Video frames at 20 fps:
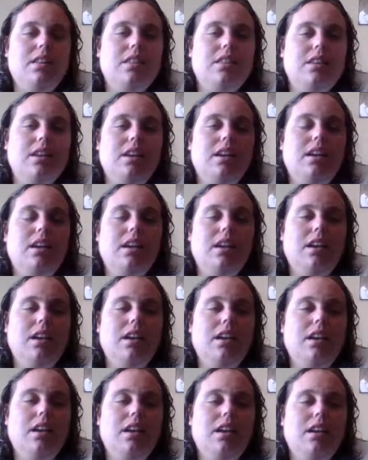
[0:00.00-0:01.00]

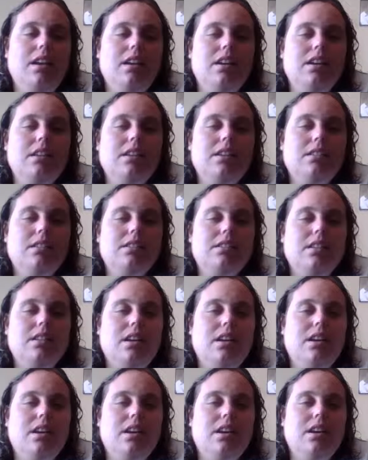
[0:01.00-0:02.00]
thing is,
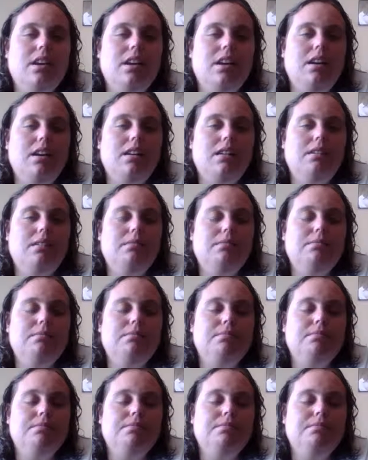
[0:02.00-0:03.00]
I
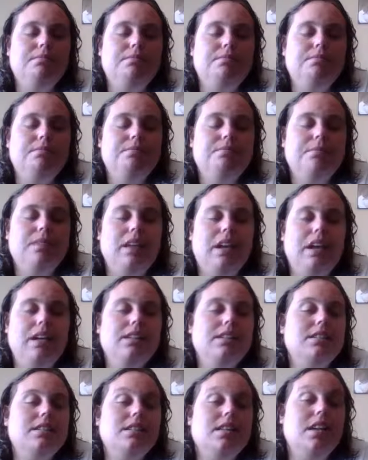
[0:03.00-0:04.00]

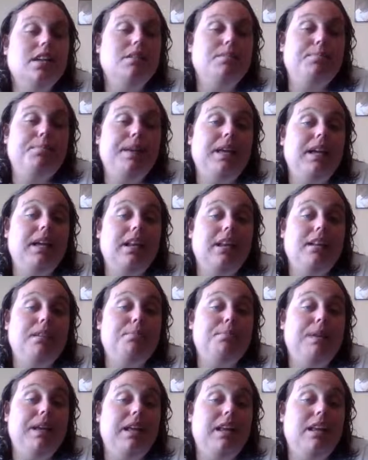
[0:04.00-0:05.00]
just like being
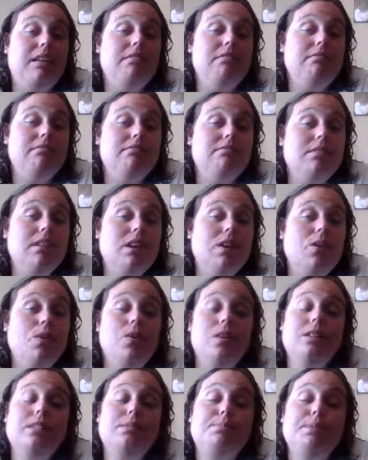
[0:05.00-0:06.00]
independent. I
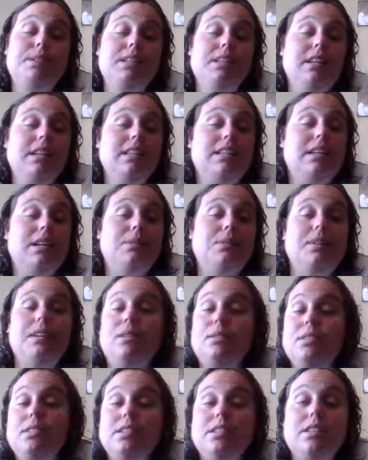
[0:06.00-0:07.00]
always been like that when
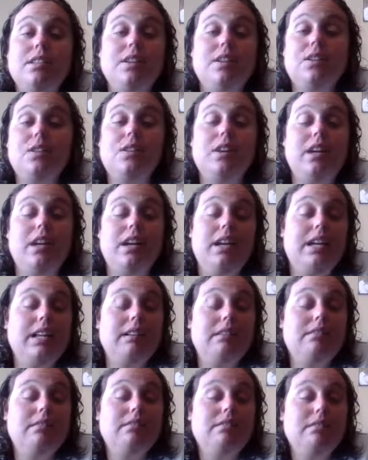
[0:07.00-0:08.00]
I was a little
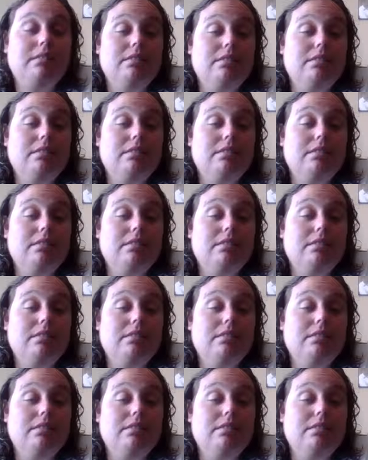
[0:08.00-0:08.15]
kid.